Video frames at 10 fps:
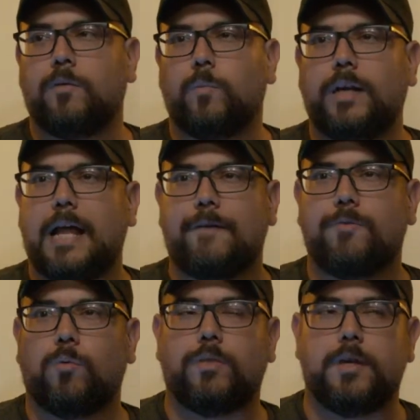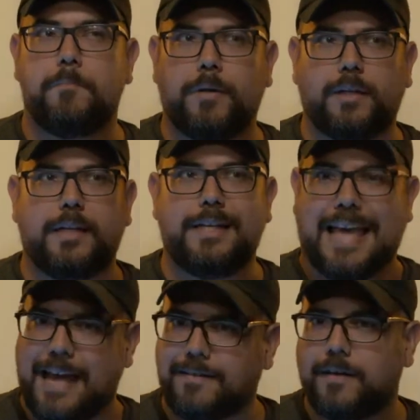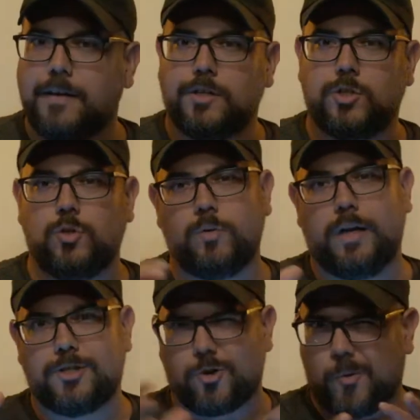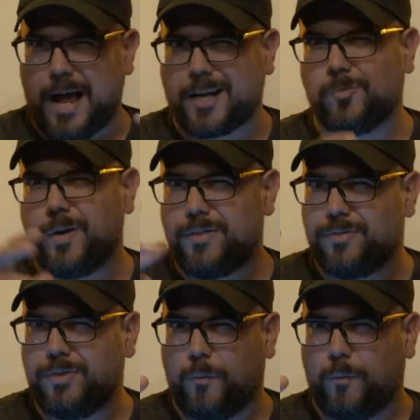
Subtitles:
we didn't have the ability yet to interact with.